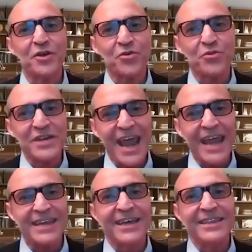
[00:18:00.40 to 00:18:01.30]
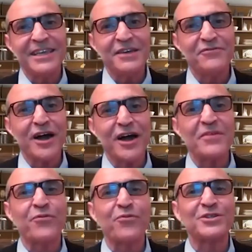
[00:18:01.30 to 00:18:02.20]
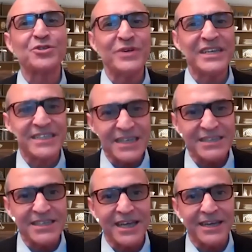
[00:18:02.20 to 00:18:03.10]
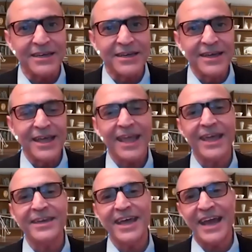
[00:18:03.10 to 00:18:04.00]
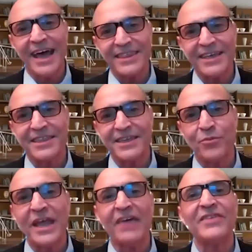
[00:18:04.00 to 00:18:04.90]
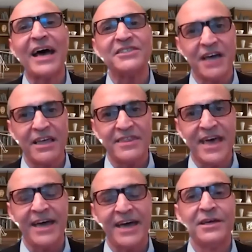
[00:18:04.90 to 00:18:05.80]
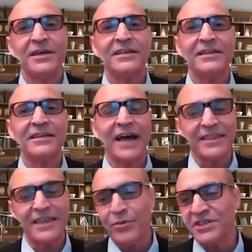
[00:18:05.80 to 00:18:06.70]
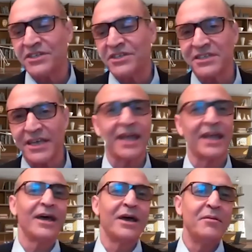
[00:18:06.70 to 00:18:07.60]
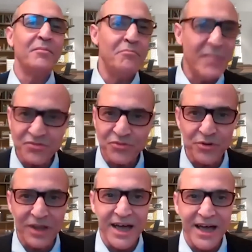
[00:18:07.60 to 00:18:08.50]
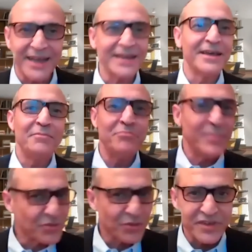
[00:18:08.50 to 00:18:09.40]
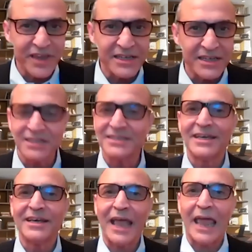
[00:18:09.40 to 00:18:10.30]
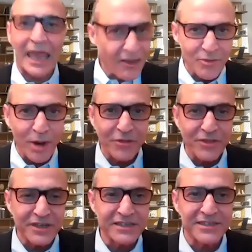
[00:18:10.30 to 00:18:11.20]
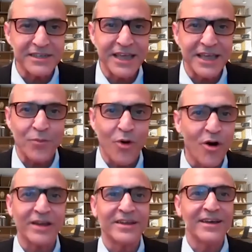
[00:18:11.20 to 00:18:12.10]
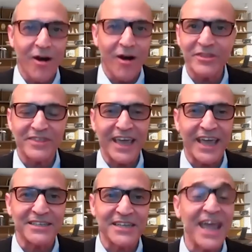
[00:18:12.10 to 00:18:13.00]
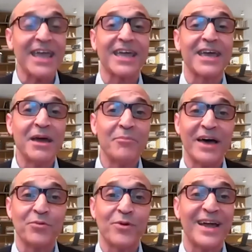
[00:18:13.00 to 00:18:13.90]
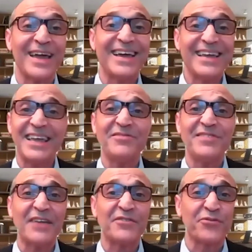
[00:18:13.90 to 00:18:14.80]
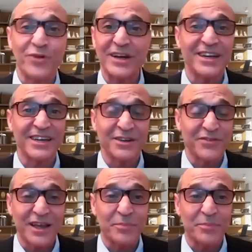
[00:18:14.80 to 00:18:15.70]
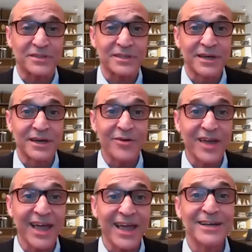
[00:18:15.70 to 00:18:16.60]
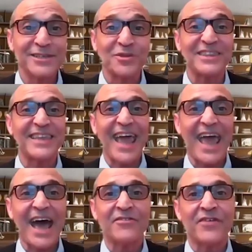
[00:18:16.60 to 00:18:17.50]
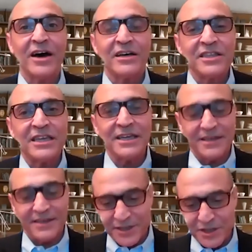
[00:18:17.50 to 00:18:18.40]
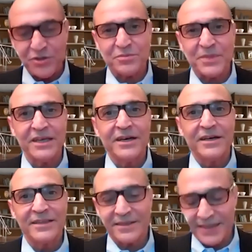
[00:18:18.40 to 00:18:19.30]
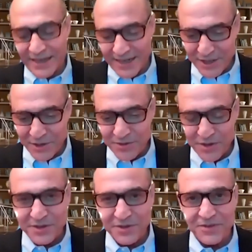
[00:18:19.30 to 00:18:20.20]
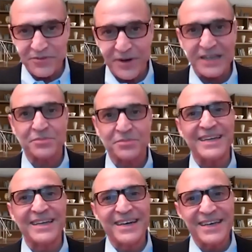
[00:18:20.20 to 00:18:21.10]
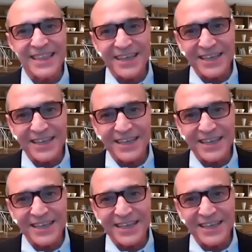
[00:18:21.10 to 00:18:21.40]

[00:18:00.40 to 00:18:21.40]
you have to create the environment for it to exist in. And I think that we have not done that. I think we should just say metro line, metro stations, give them all the density they want, all that they can take. And by the way, give that free to the developers, okay? So that they have I hate to use this phrase, but